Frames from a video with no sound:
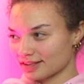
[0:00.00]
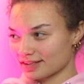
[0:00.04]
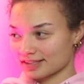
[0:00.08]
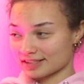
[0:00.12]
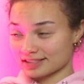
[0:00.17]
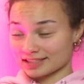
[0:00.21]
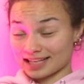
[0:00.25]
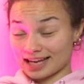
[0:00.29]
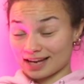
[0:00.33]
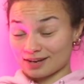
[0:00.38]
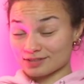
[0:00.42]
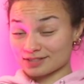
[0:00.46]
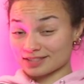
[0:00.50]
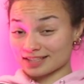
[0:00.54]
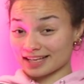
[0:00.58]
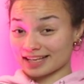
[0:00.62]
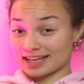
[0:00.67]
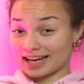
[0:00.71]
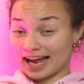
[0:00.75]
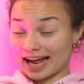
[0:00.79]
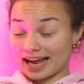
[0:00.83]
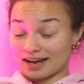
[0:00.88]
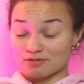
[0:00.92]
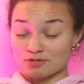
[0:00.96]
Because I was
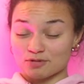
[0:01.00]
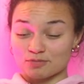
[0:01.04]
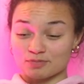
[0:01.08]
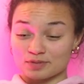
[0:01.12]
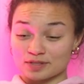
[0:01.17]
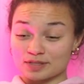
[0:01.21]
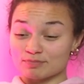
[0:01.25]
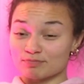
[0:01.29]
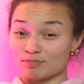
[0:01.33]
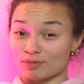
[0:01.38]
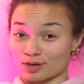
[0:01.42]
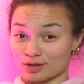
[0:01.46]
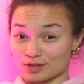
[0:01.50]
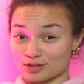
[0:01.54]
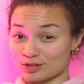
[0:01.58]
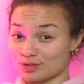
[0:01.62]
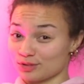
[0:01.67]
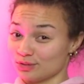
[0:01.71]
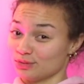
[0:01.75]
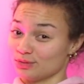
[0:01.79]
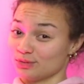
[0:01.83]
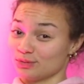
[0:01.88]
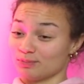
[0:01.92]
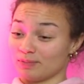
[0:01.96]
like, I will be
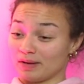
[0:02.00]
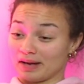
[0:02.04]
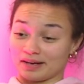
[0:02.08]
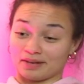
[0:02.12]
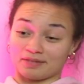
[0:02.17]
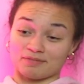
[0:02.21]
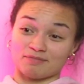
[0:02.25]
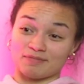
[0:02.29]
pursued by a